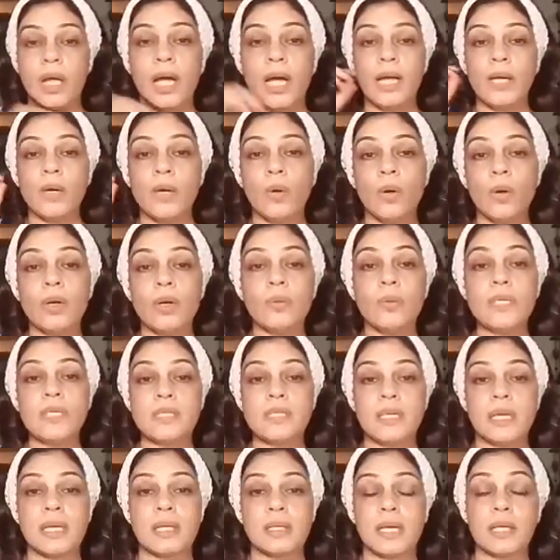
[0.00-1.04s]
I
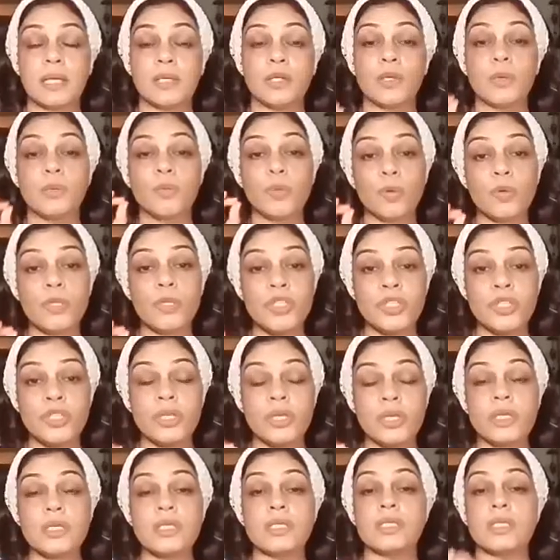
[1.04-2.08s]
always say that your posture
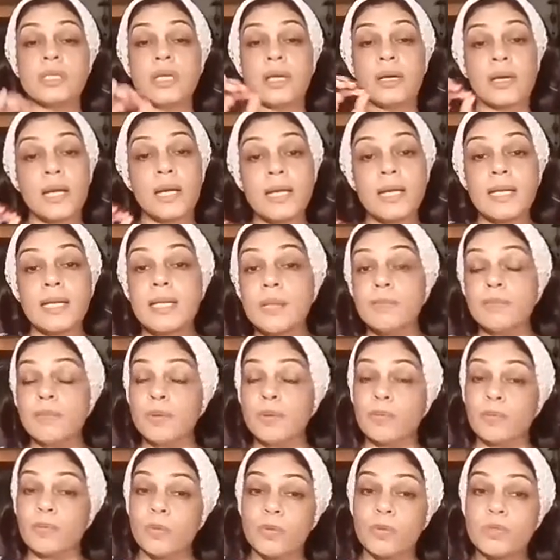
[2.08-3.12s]
is directly
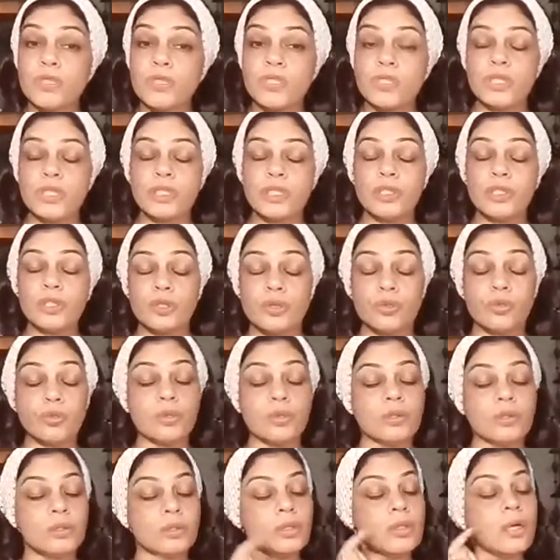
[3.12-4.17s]
proportional
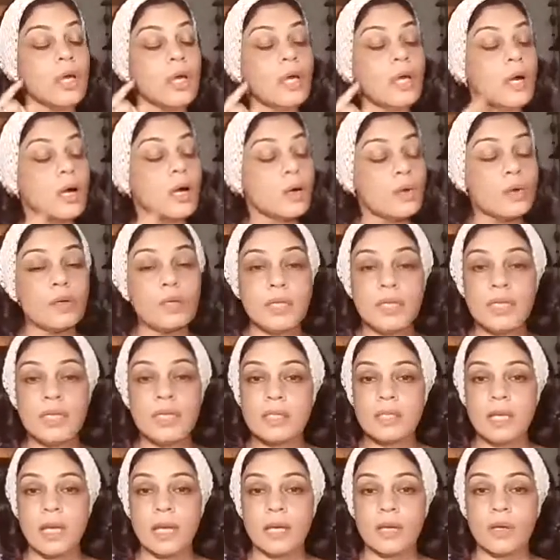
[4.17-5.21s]
to the early
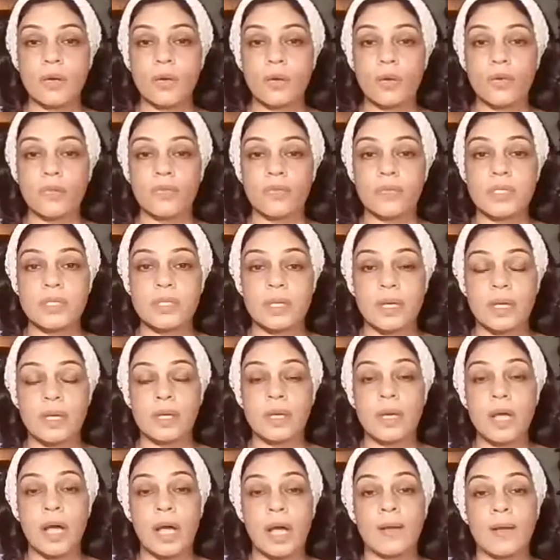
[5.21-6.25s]
sagging of the
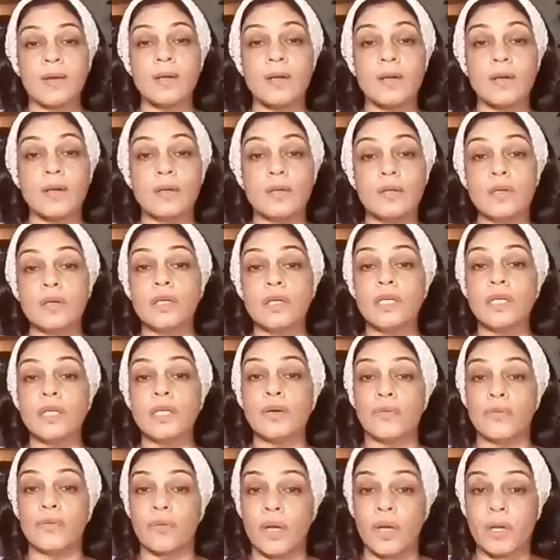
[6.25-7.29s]
skin and
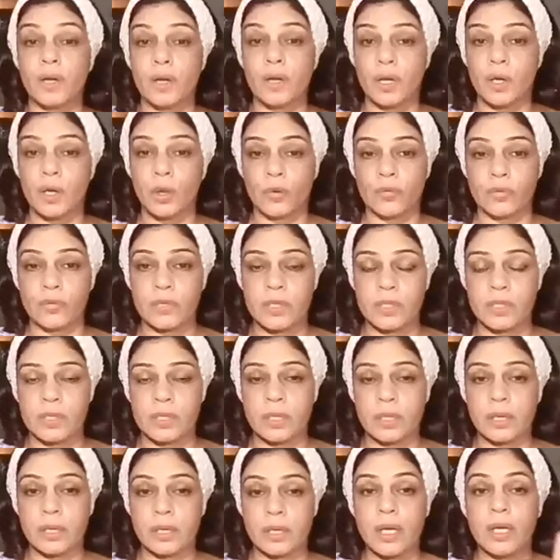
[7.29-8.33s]
early wrinkling of the
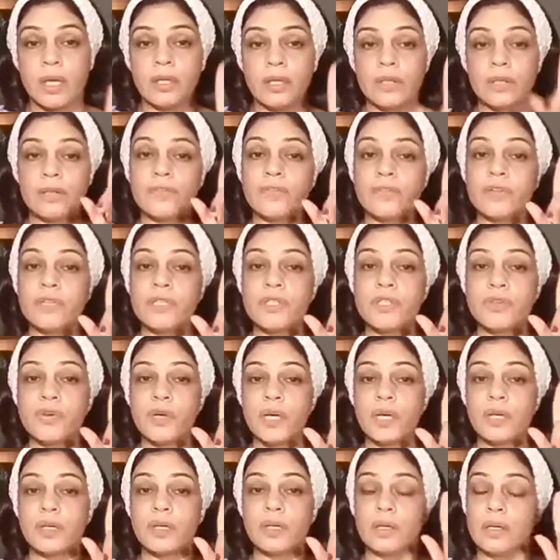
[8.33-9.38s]
skin. The first
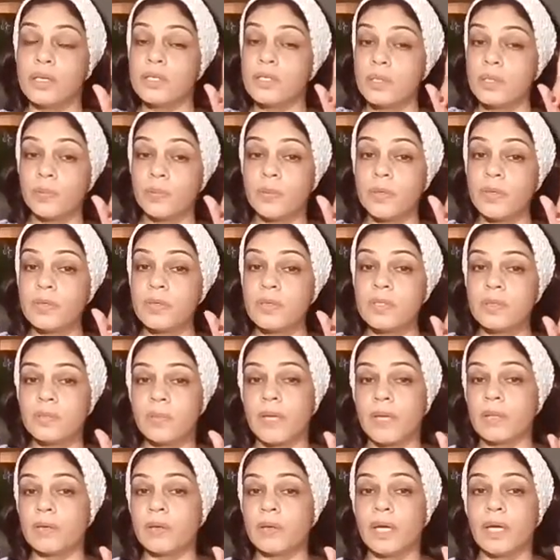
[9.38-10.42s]
wrinkle, it appears
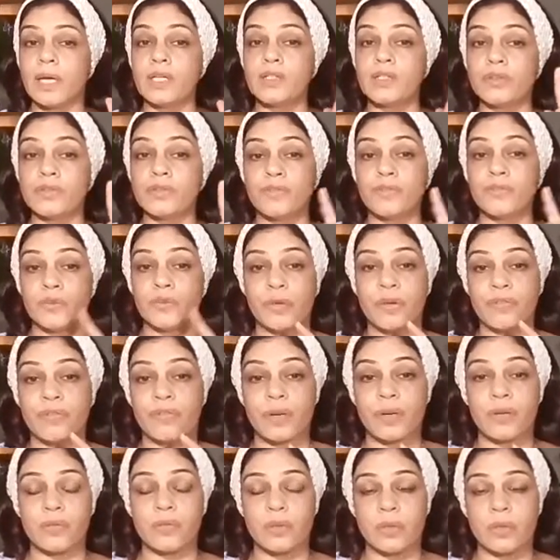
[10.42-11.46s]
by the age of
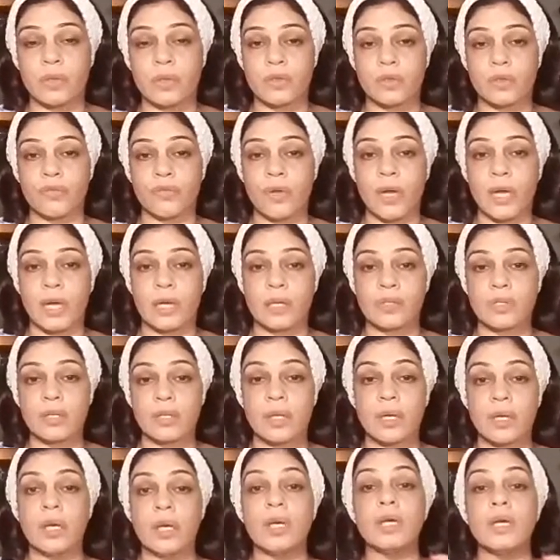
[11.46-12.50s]
25 years of age.
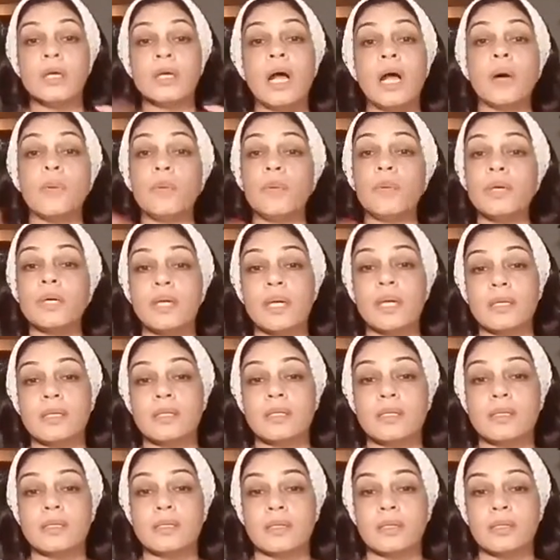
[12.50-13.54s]
Our
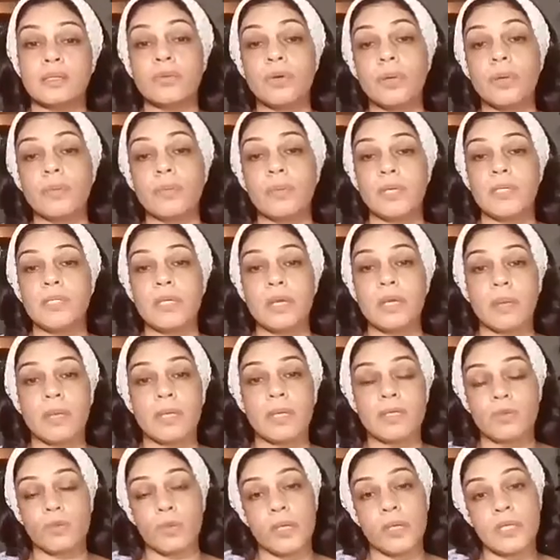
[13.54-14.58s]
kids during
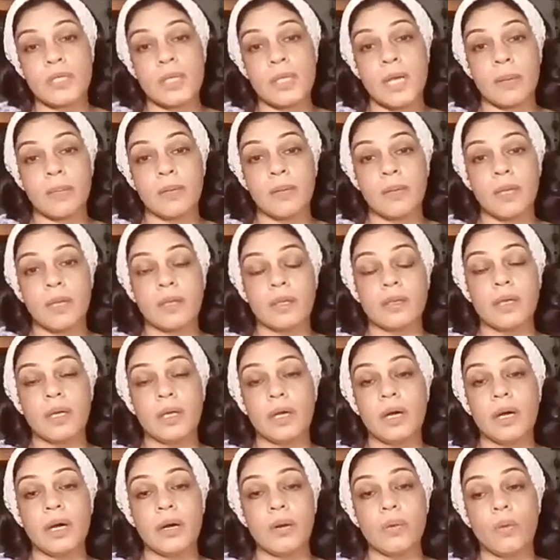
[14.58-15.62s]
pandemics, what is happening?
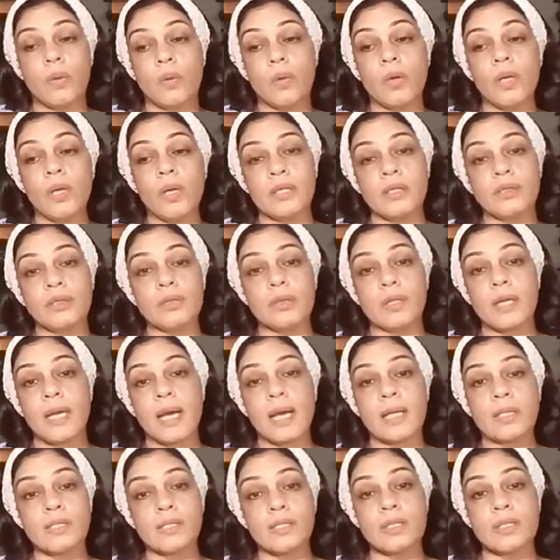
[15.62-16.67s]
They are all into the
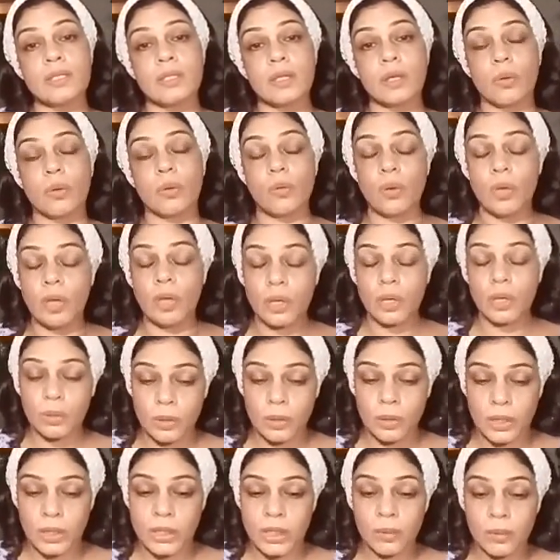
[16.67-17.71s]
gadgets. They all are
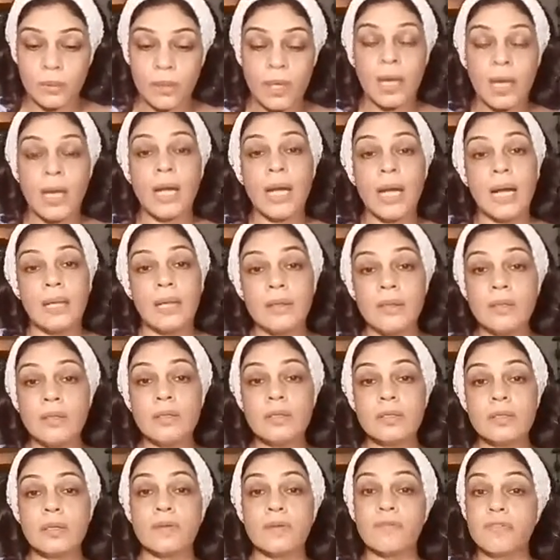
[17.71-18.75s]
looking down, and
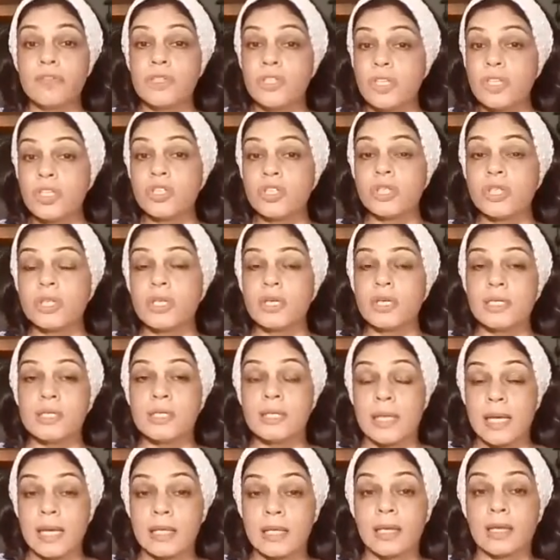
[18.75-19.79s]
thus a physician
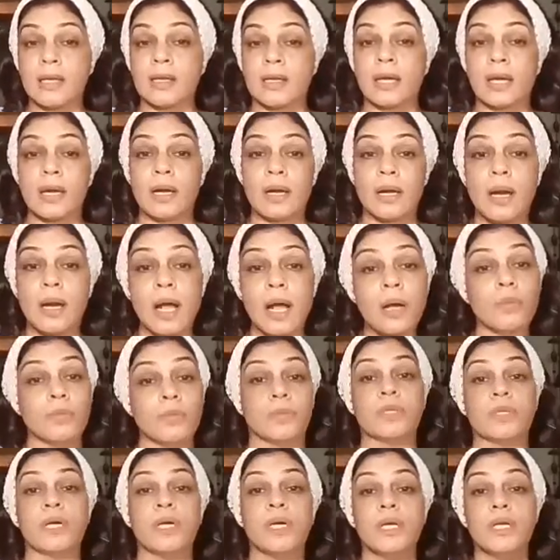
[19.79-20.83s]
is getting
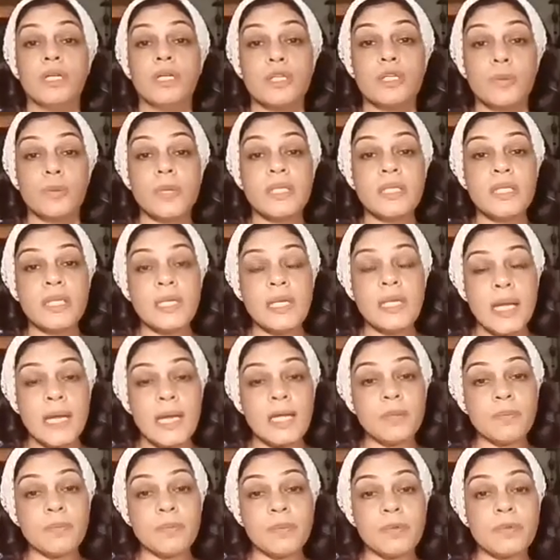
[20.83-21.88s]
around
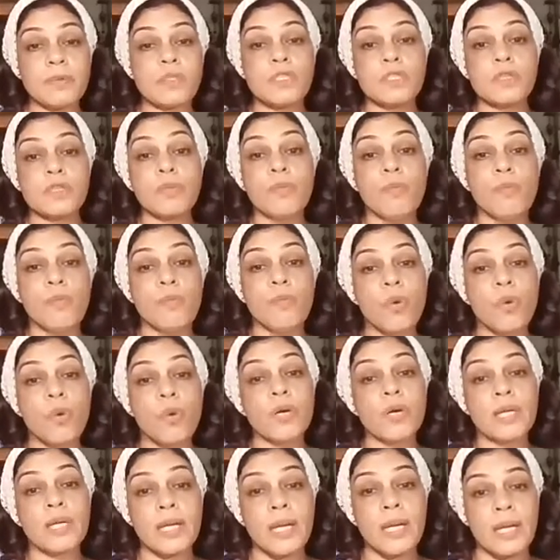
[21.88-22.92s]
28%
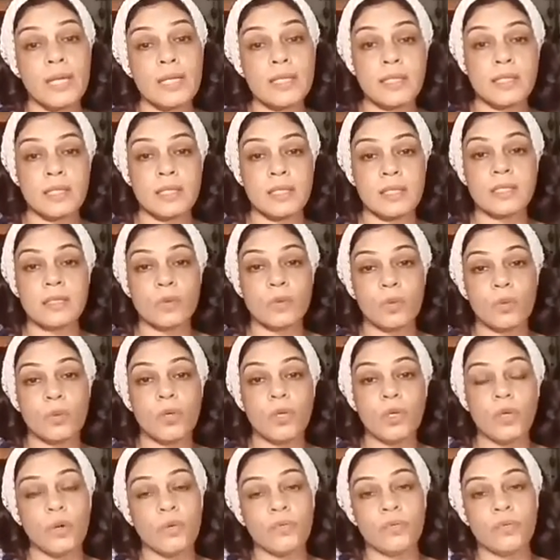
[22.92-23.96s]
more cases
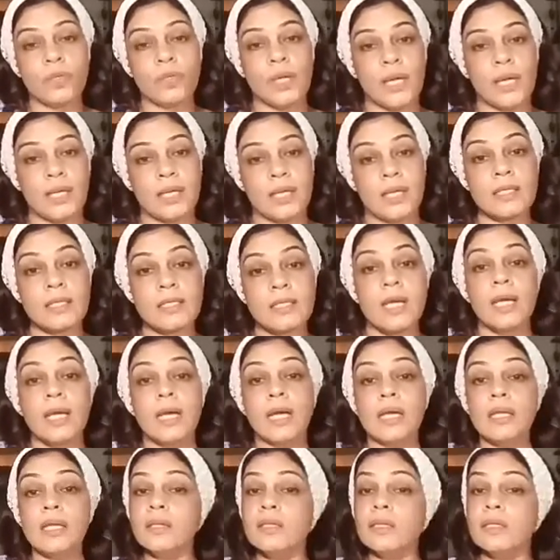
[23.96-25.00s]
only of the headaches
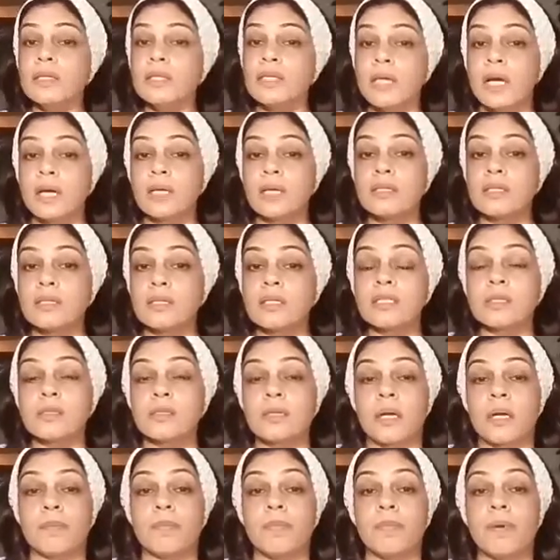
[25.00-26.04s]
in the
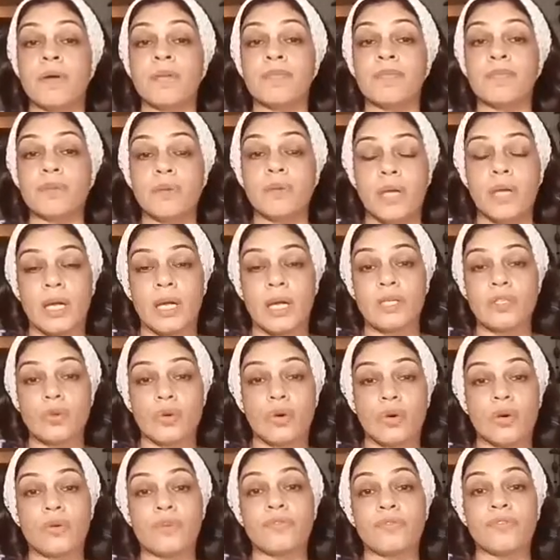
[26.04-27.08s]
youngsters above the age
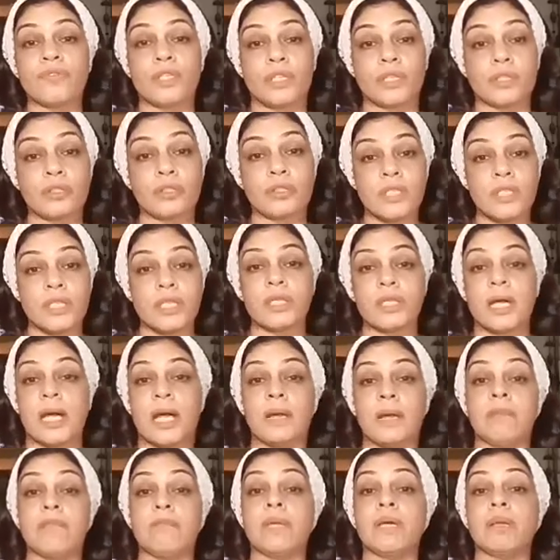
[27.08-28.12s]
of 13
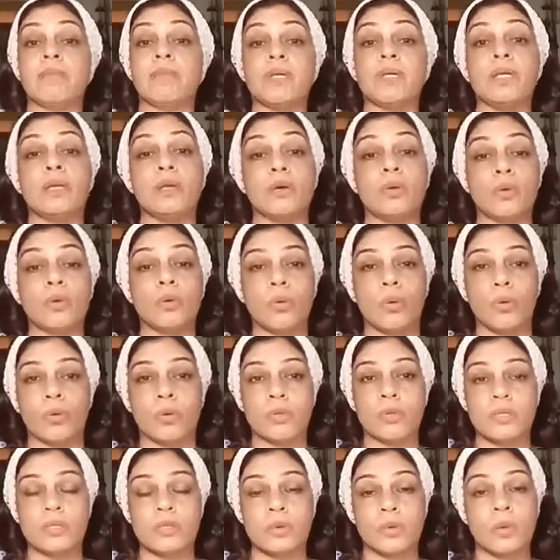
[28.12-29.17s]
and maybe low
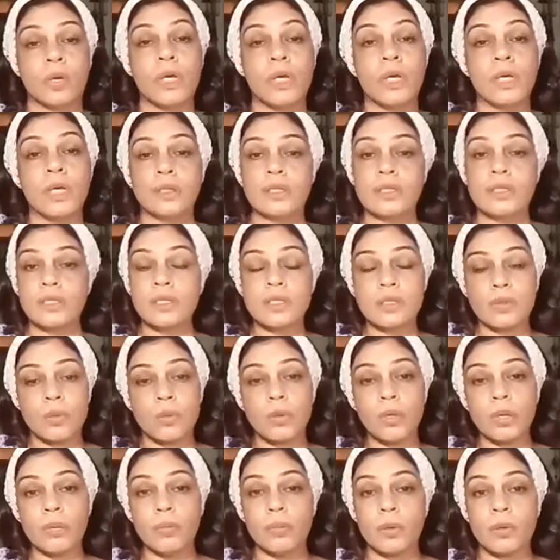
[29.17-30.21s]
also. This is
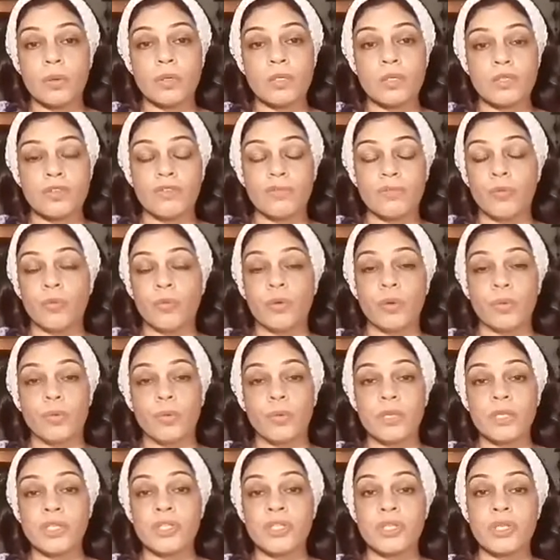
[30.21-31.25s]
all because of poor
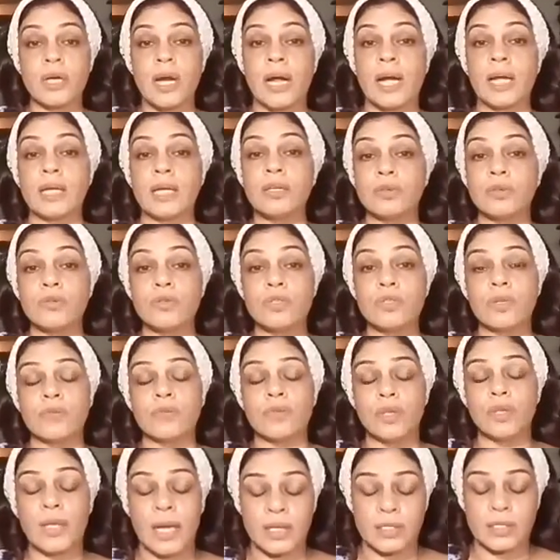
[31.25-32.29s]
posture and use of
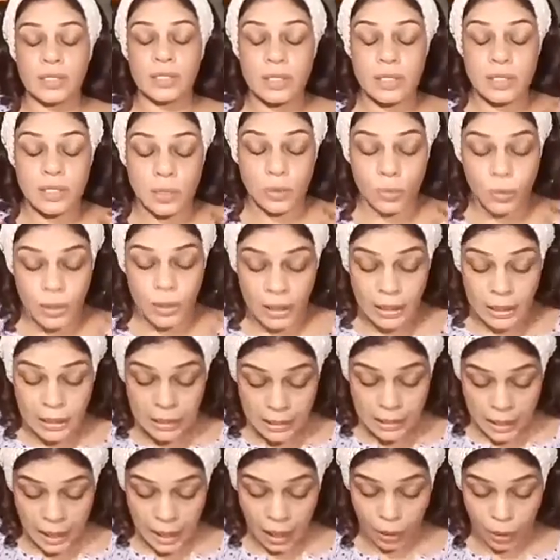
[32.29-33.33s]
the gadgets looking
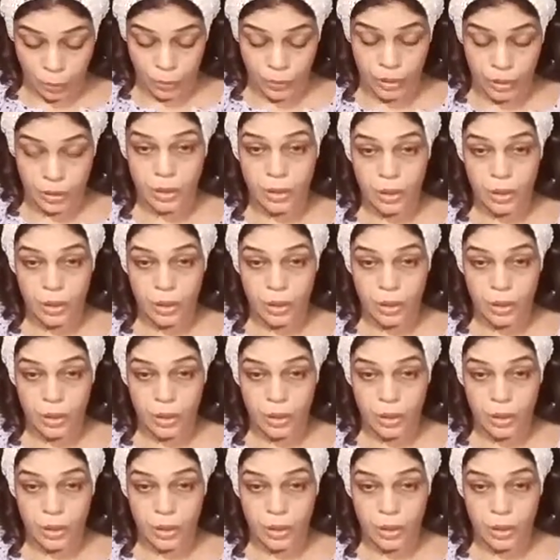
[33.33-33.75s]
down.